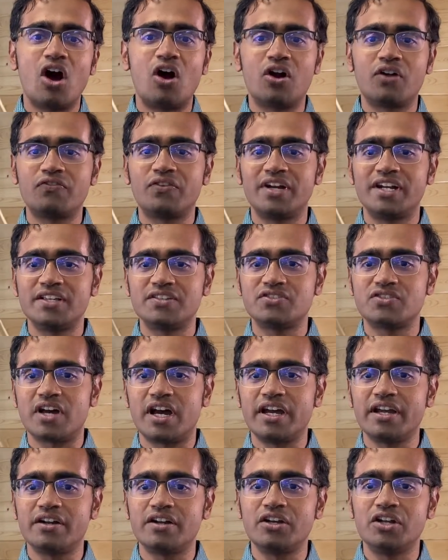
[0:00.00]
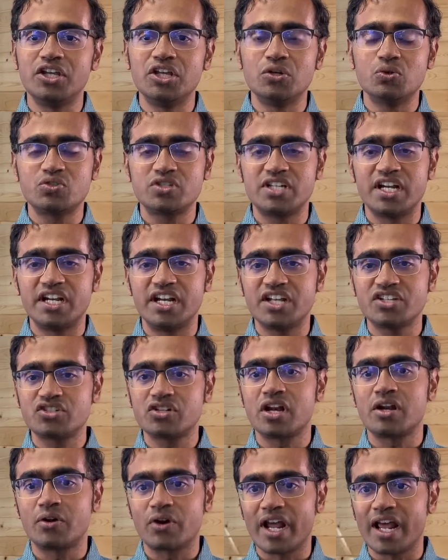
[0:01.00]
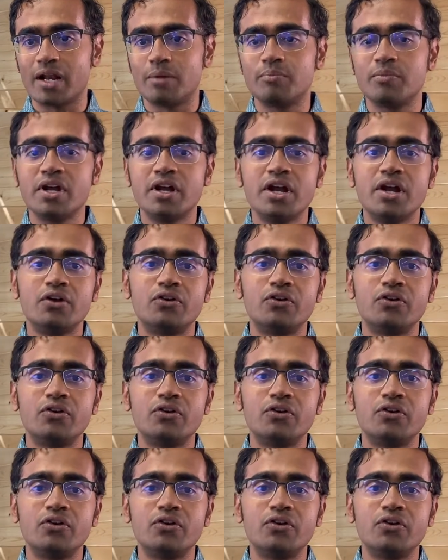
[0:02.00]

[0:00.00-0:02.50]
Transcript: out of a desire to use the digital realm